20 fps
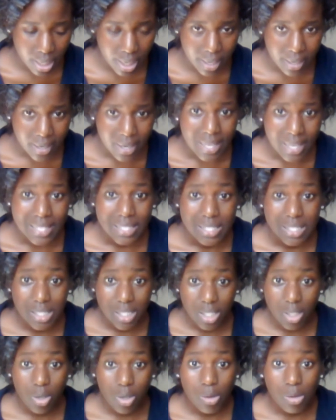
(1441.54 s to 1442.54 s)
that,
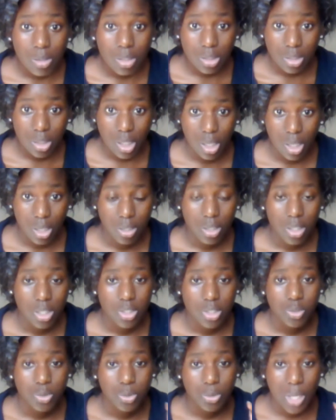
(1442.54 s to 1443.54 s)
still look.
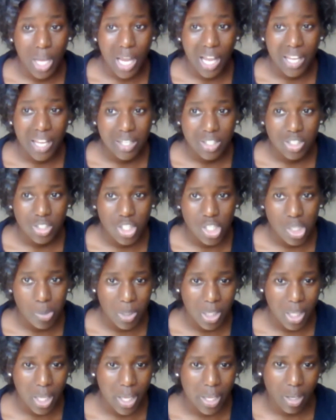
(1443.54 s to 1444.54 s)
Do not
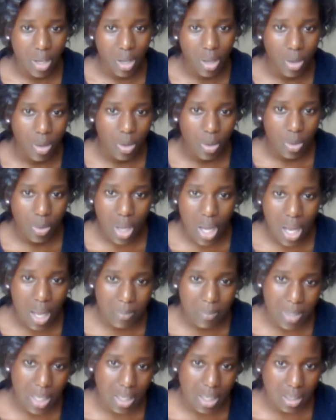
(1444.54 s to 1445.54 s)
just be like, oh,
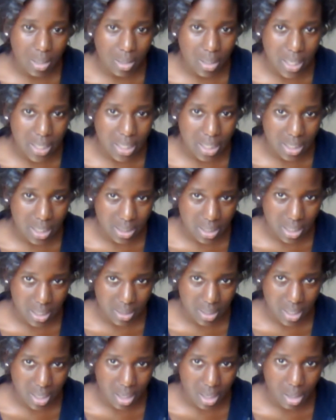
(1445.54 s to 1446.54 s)
I'm not gonna like
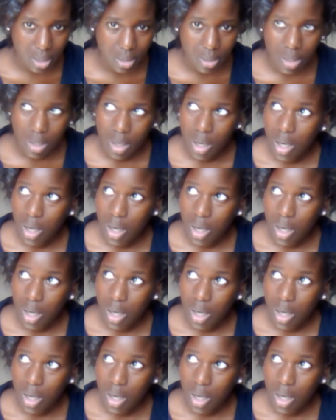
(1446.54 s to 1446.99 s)
anything there.